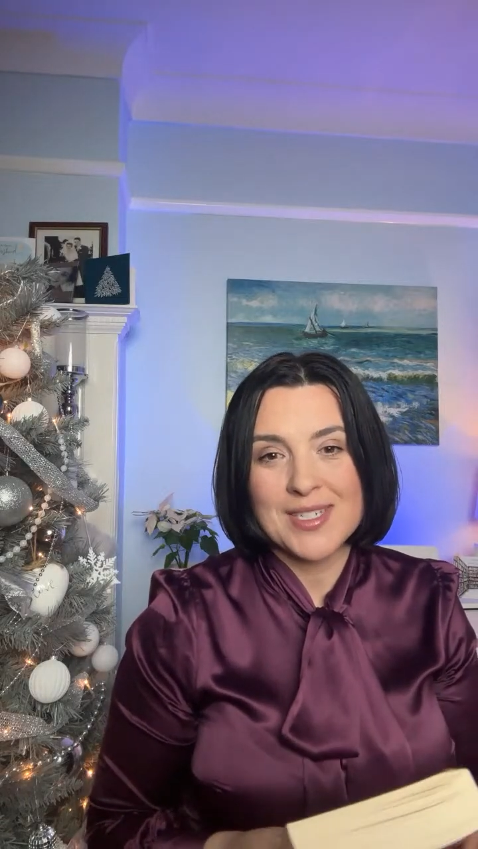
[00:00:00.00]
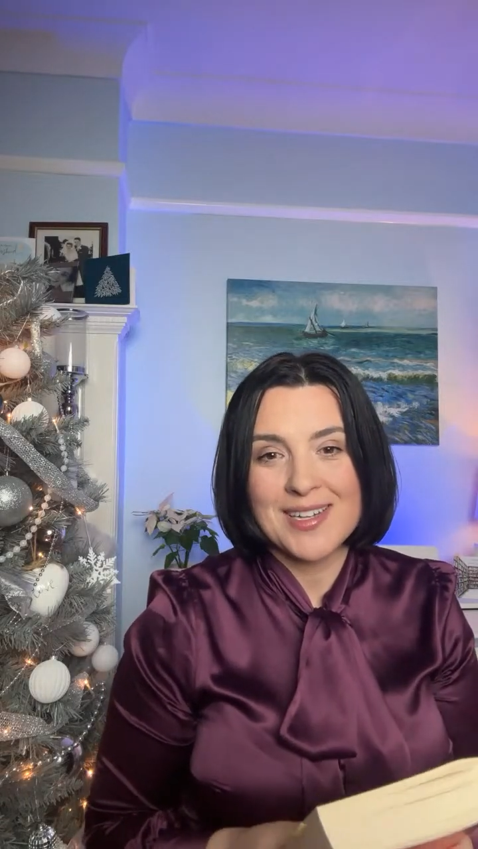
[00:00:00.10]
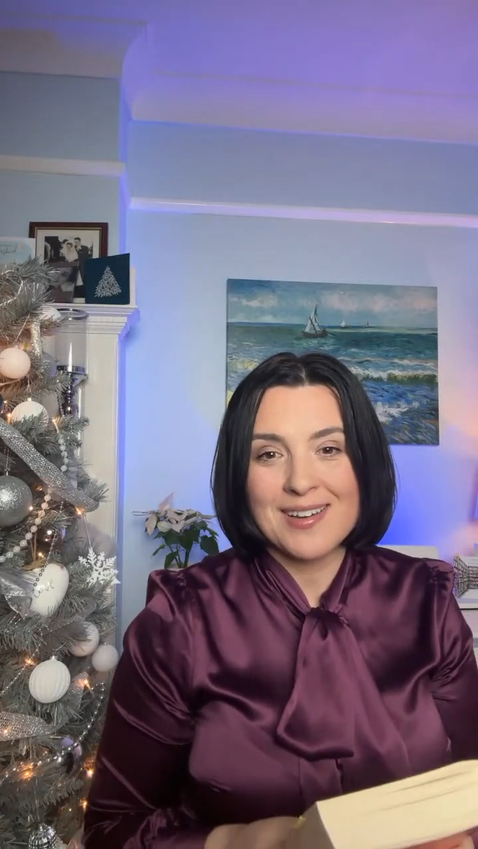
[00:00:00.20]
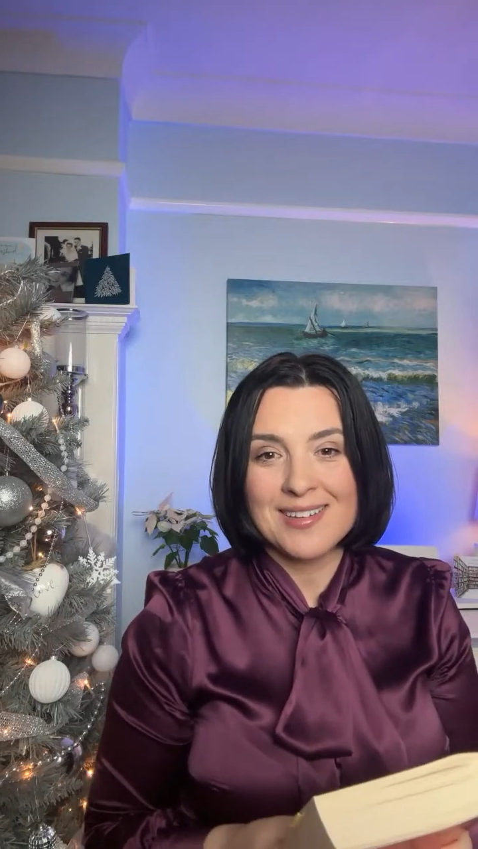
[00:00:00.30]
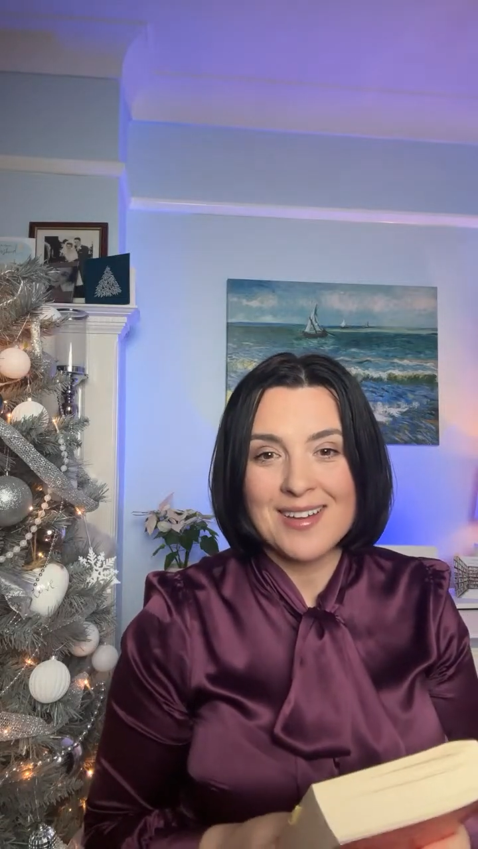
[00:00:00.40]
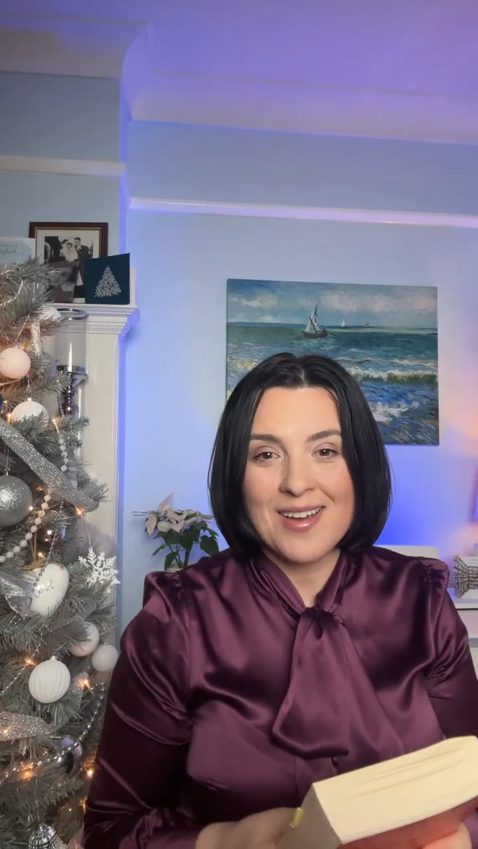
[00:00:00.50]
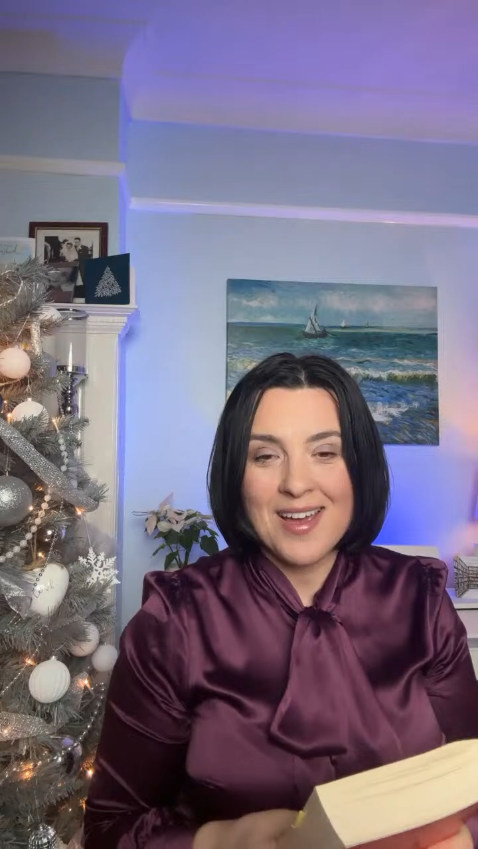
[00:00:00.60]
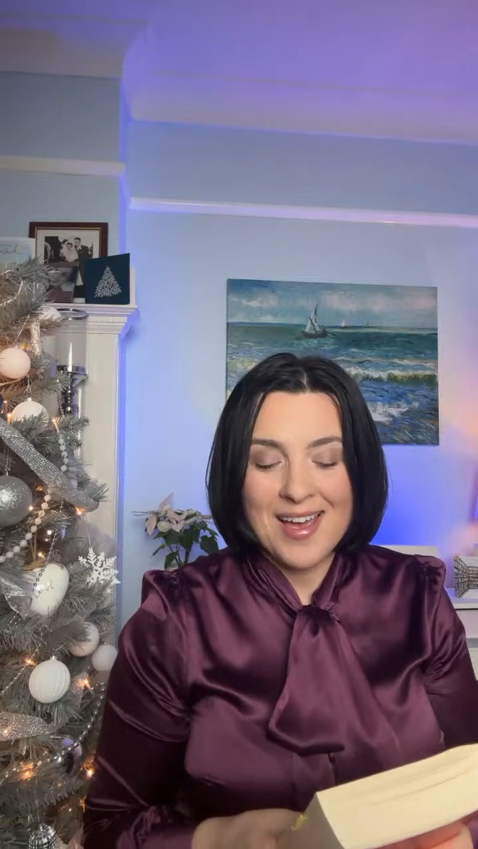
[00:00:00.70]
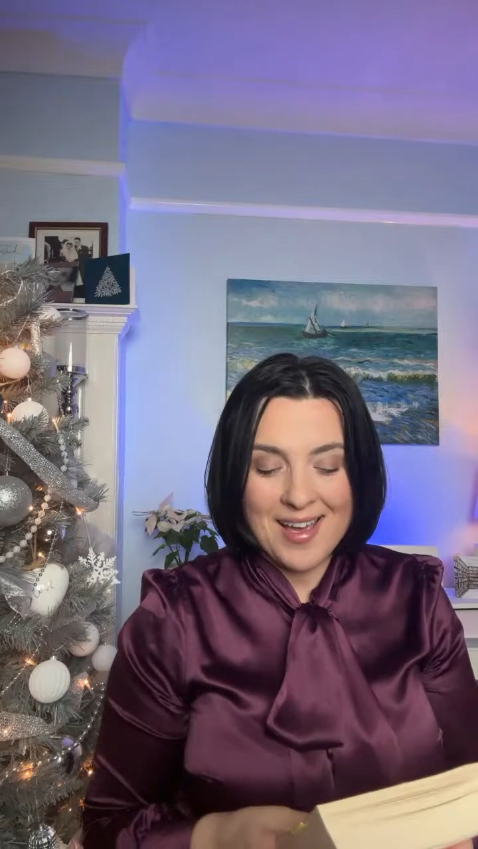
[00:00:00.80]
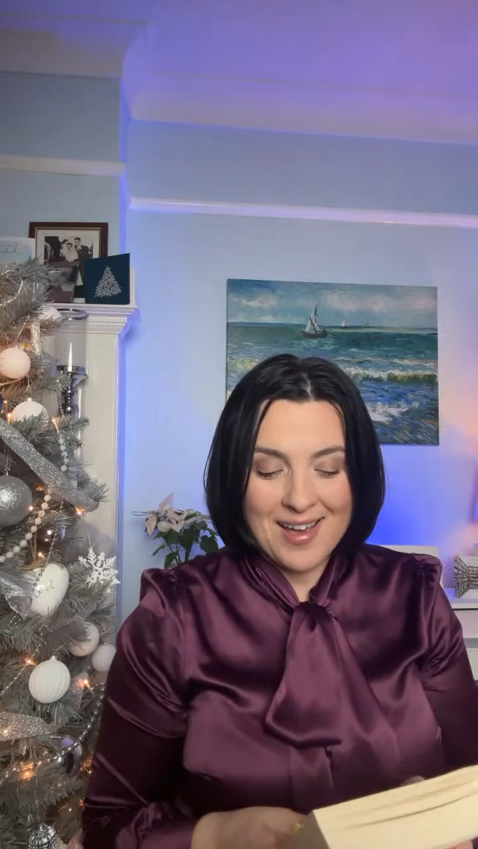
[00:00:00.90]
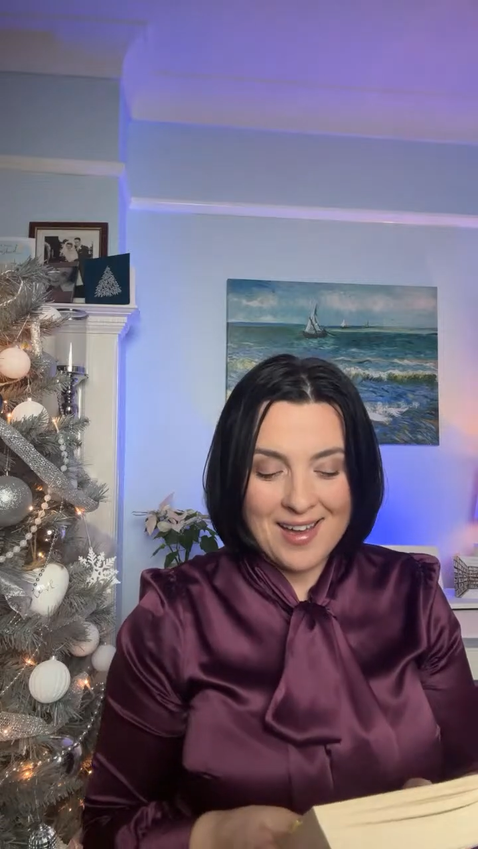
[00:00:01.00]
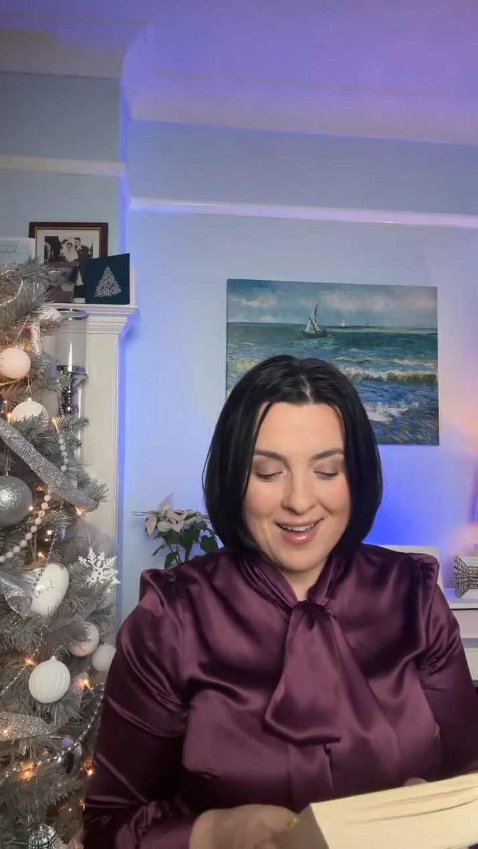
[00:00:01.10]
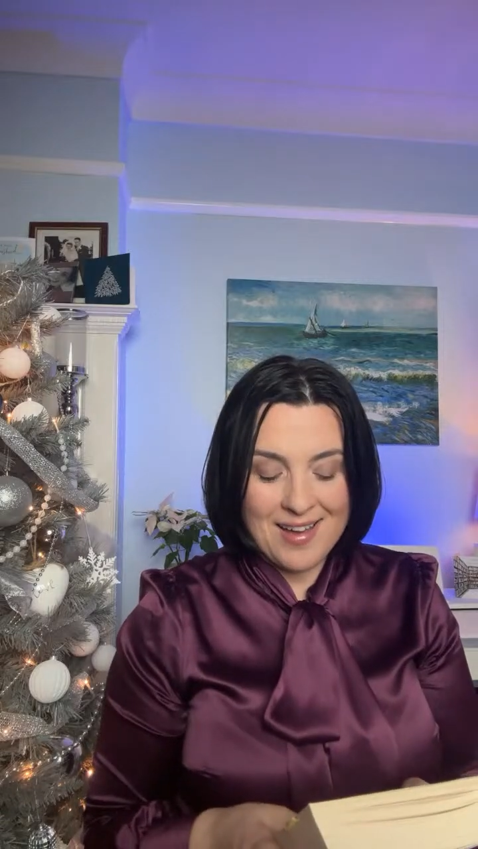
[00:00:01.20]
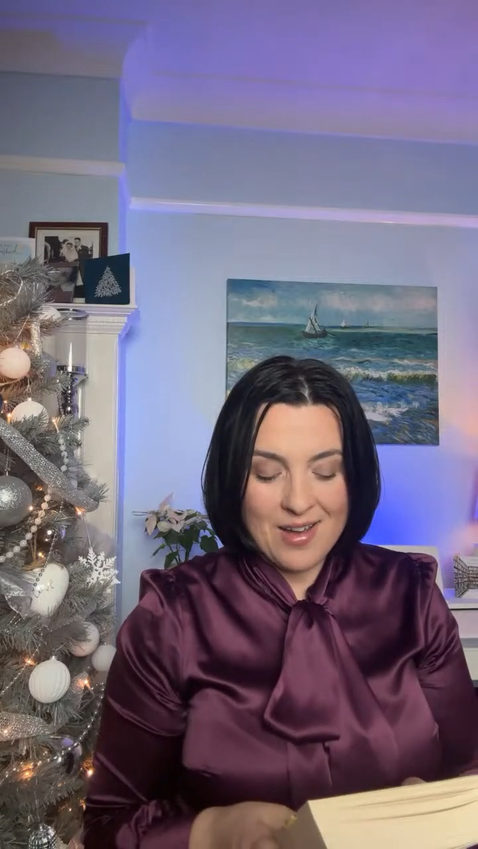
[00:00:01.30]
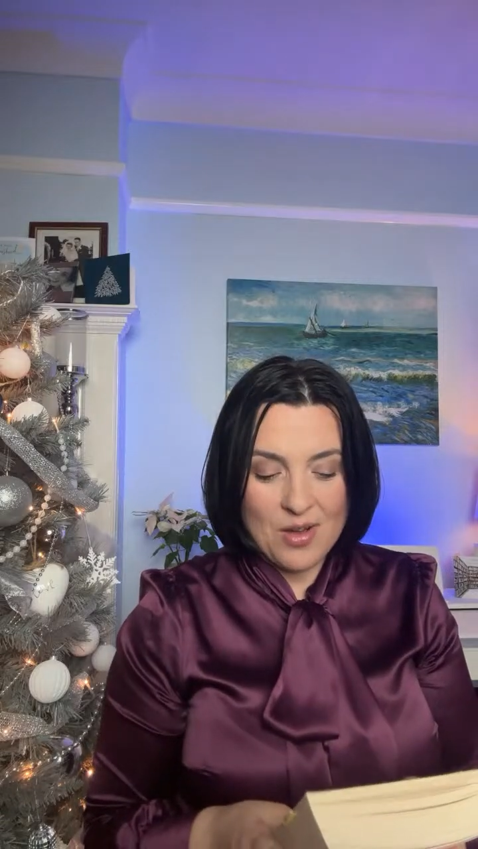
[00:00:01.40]
done
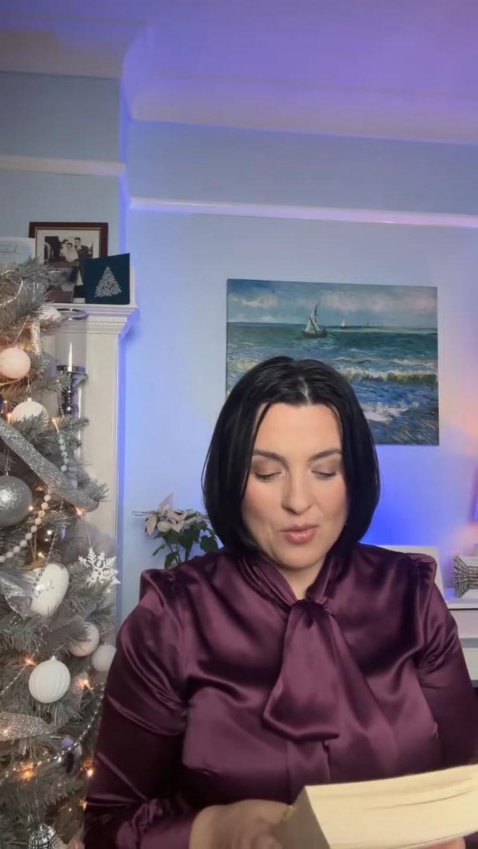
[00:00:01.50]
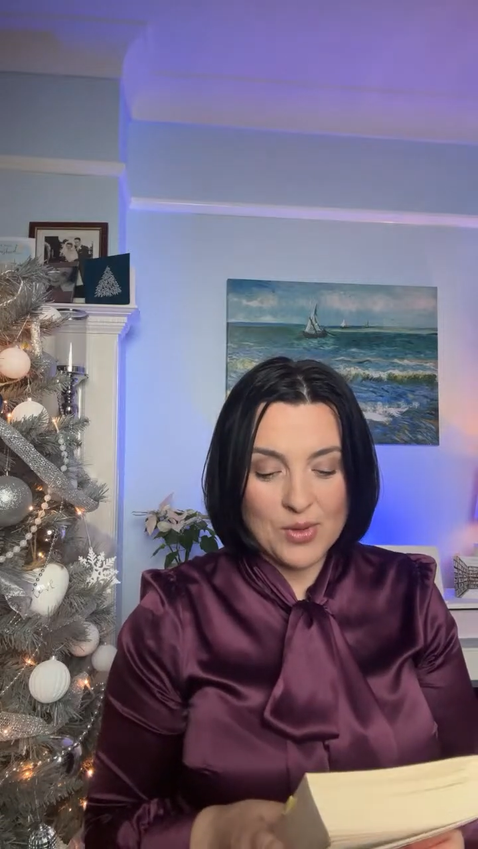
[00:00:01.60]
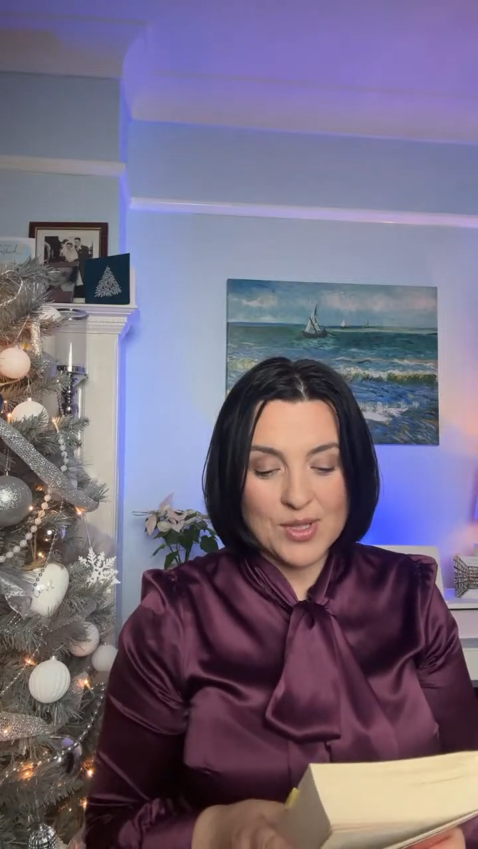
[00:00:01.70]
with